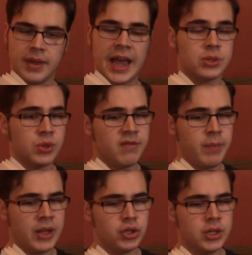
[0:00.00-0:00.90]
as we have
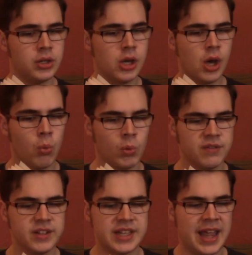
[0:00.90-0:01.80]
mentioned, one of
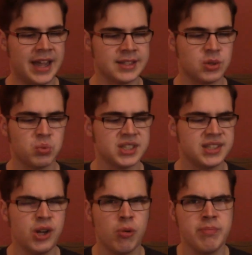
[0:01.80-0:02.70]
his hands was
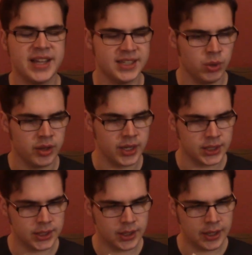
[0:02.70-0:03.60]
still messy with it,
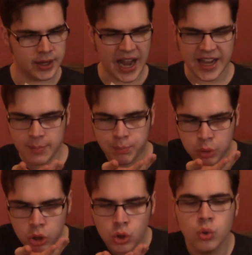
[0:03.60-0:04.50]
and he
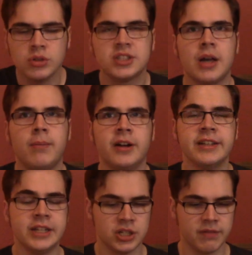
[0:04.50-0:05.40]
blew some on
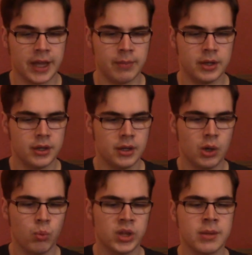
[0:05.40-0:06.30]
each of them,
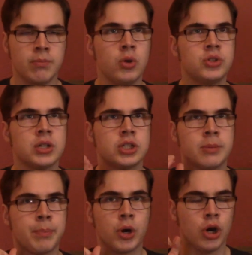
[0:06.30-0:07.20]
with the most
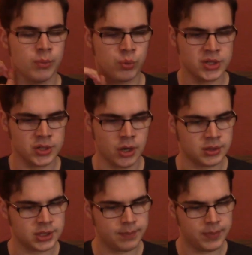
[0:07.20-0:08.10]
superb
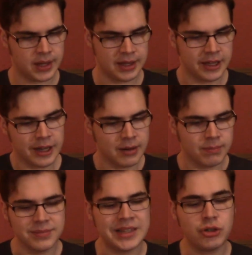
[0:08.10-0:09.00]
results.
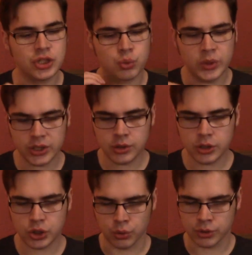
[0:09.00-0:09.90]
"Now just wriggle your
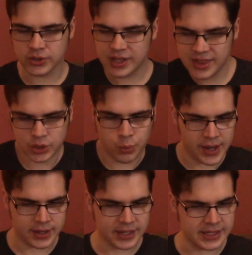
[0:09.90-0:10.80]
shoulders this way,"
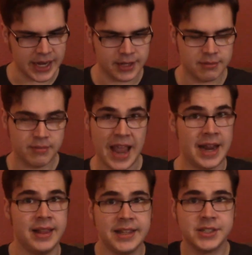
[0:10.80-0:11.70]
he said, "and
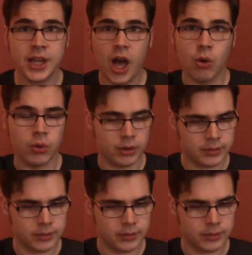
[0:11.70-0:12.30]
let's go!"